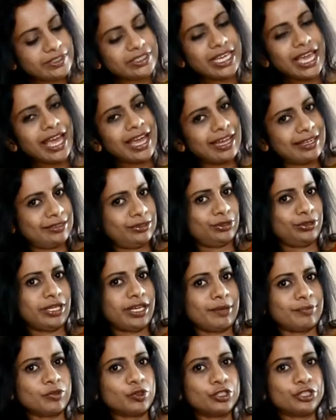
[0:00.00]
Yeah,
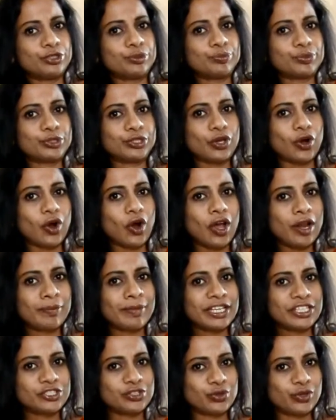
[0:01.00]
today I'm going to put all
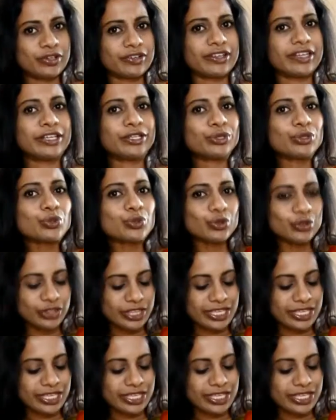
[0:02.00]
my jewelry into